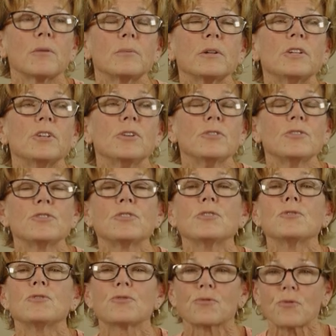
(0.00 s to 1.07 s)
would use
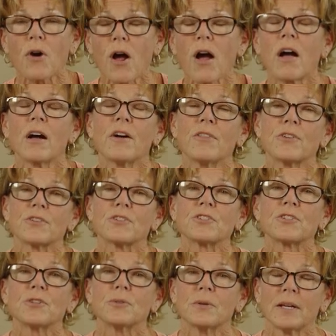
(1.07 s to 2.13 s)
to draw others
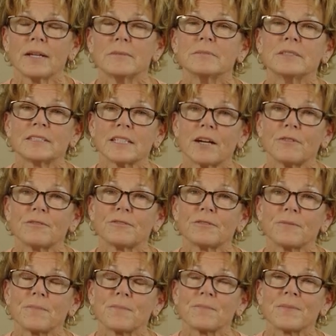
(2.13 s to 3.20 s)
to himself.
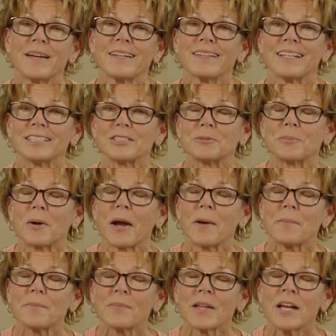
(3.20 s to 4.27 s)
Let's
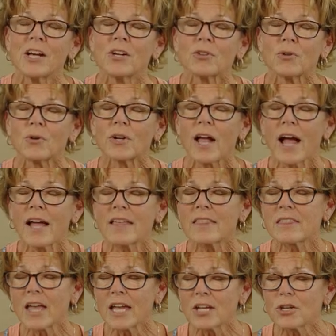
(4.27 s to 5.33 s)
pray. Lord, I
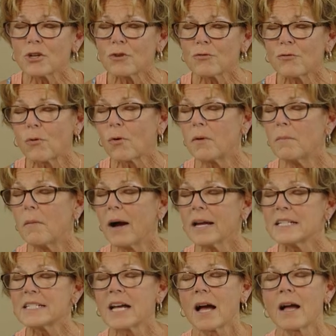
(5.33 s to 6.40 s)
thank you for
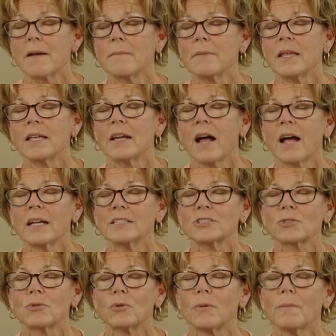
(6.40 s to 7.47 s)
my time in high
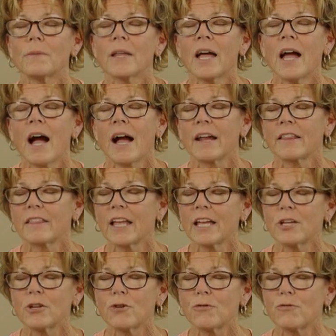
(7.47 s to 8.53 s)
school. I
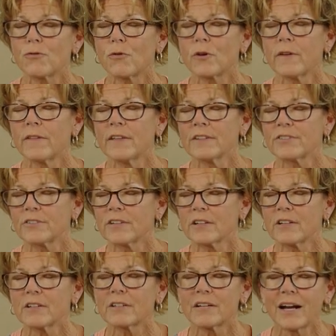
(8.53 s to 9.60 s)
thank you for this
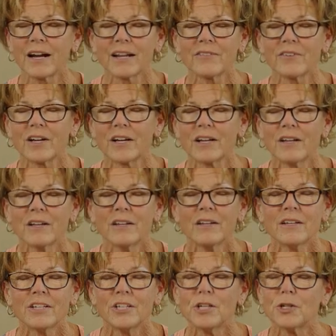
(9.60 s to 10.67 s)
little kind of a
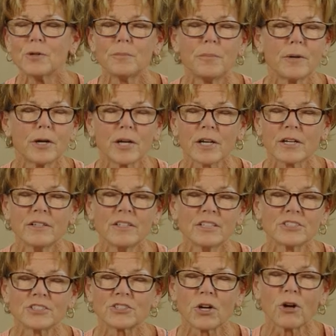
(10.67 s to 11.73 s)
yearbook,
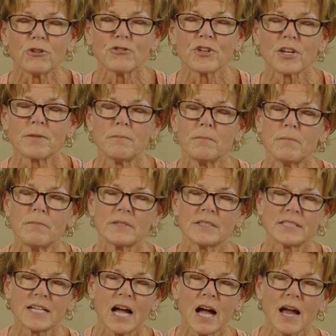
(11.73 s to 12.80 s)
nostalgic
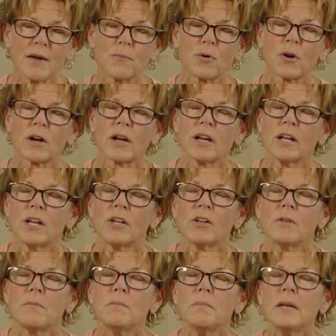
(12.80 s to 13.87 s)
time where
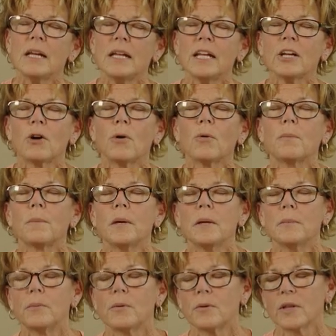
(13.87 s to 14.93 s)
meeting old
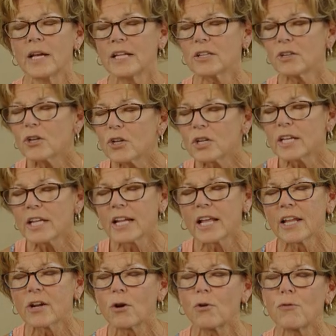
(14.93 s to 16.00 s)
people and looking
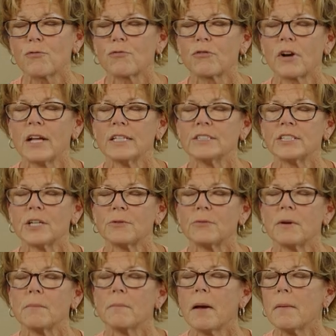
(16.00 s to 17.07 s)
at old friends and
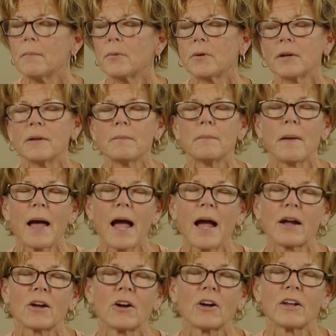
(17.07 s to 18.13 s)
remembering
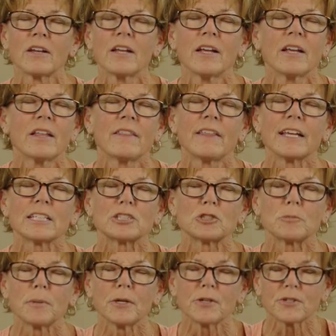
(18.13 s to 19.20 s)
back on the
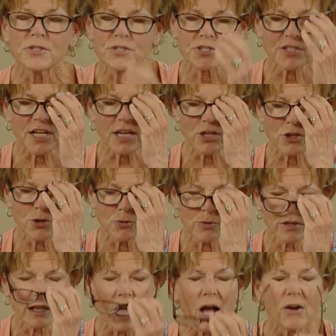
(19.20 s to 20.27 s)
experiences that you
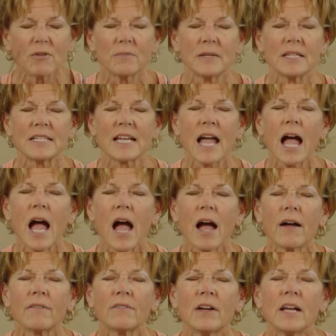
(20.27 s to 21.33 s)
allowed me to
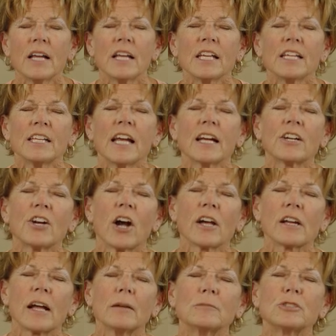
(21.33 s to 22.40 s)
have. Yet,
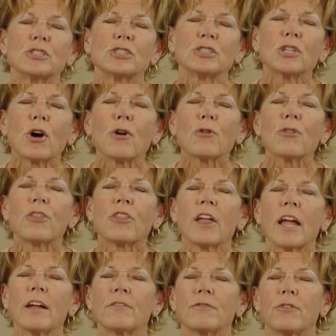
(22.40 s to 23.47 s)
God, I'm so
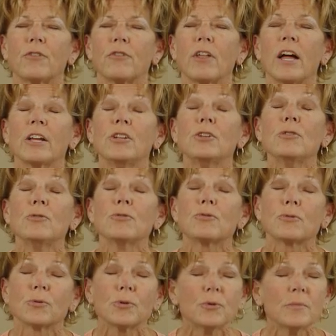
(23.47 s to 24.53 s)
thankful that you
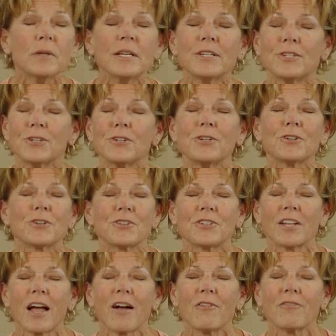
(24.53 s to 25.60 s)
drew me to
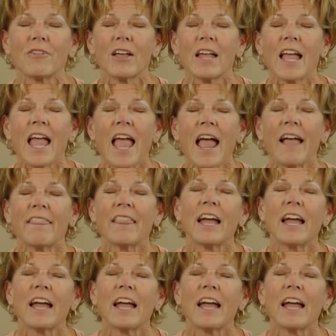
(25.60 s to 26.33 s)
yourself and